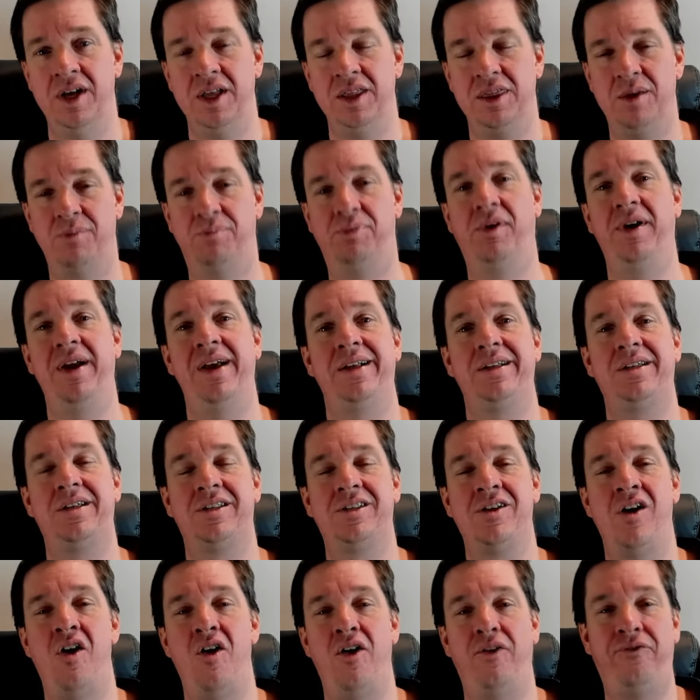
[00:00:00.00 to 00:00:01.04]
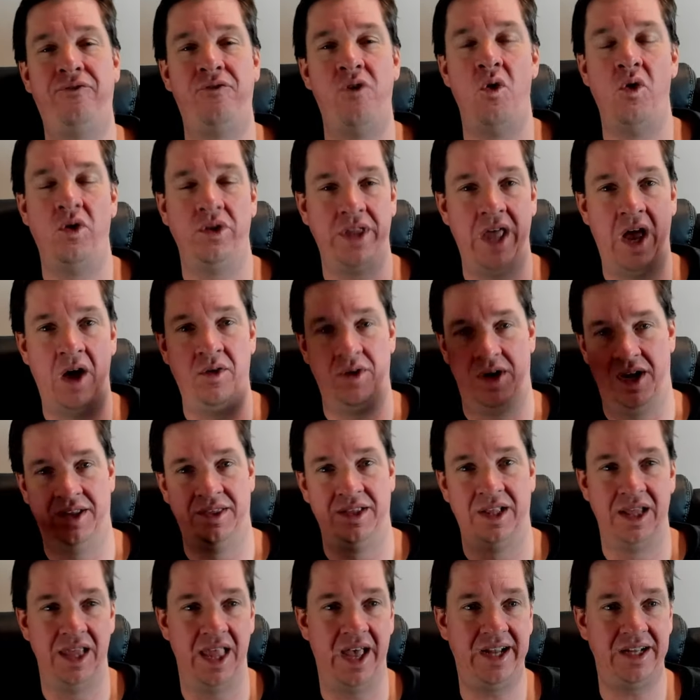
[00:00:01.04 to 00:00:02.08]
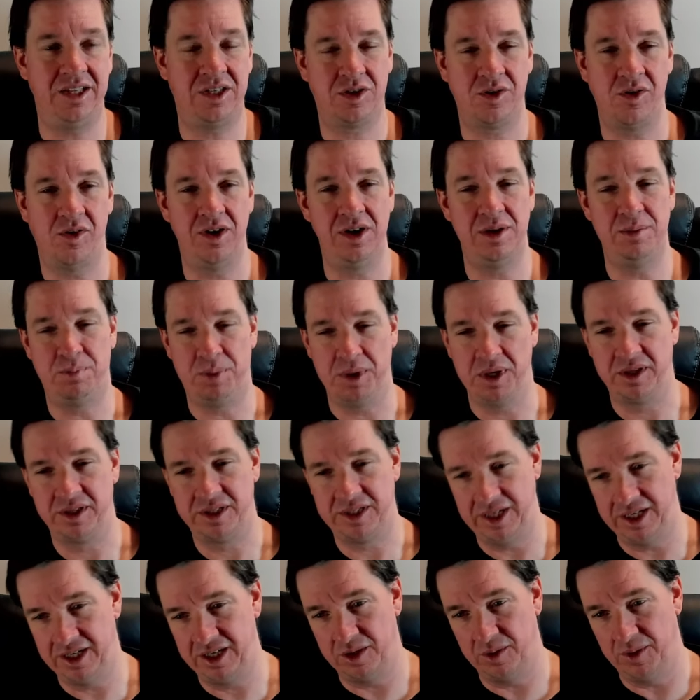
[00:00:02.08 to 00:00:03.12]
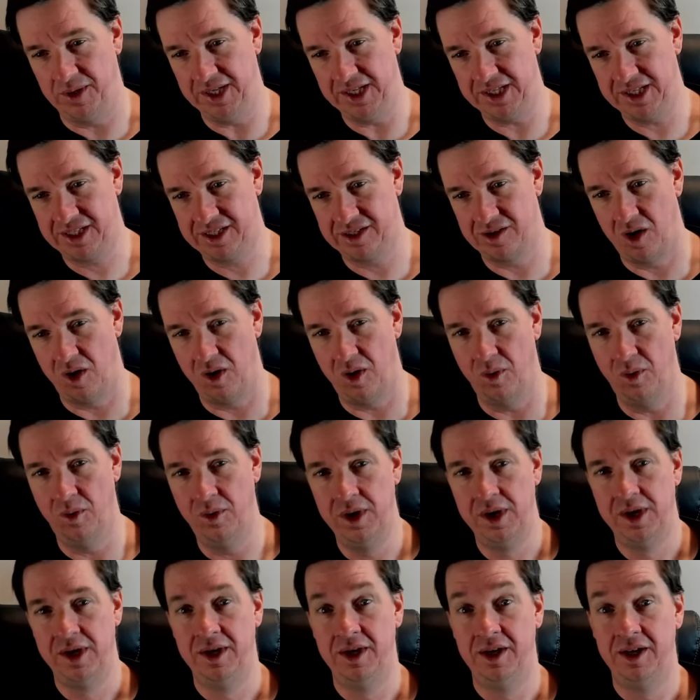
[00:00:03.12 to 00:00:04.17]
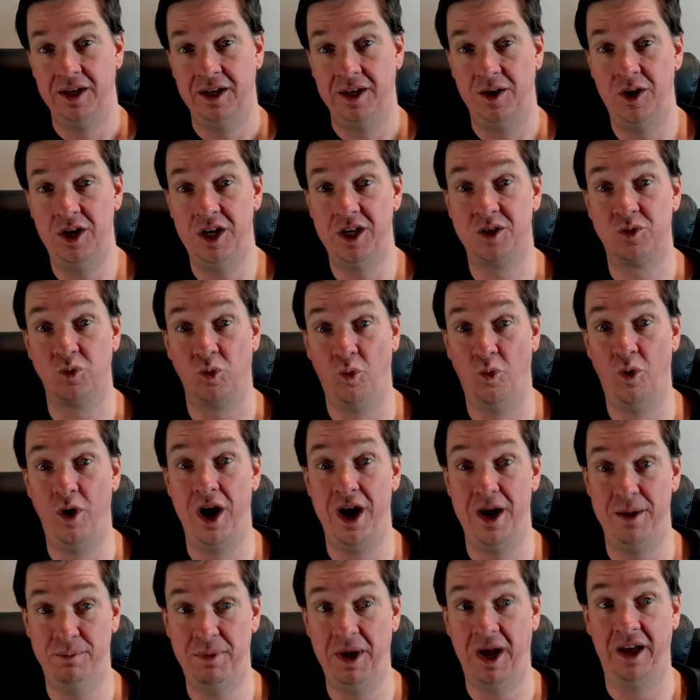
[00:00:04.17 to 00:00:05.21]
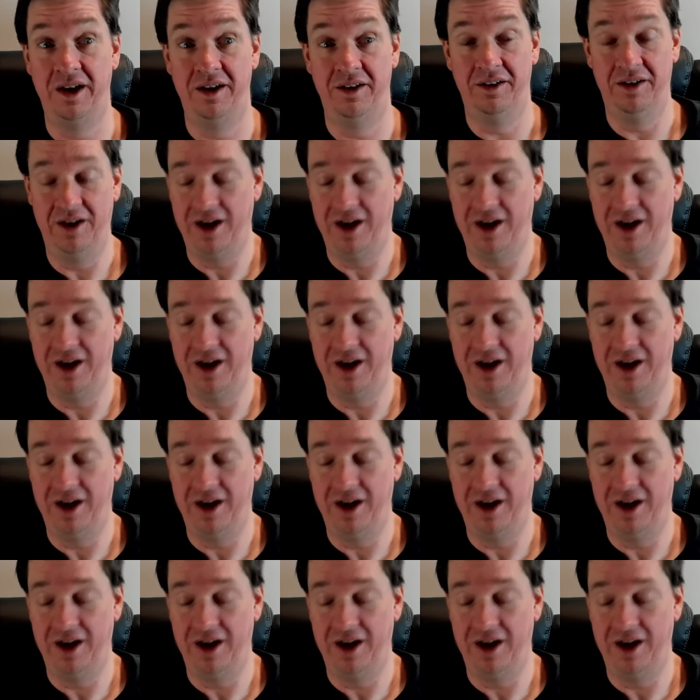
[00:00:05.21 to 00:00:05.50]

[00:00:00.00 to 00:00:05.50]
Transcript: The branches all fold out and the light's already built into it. So is way better.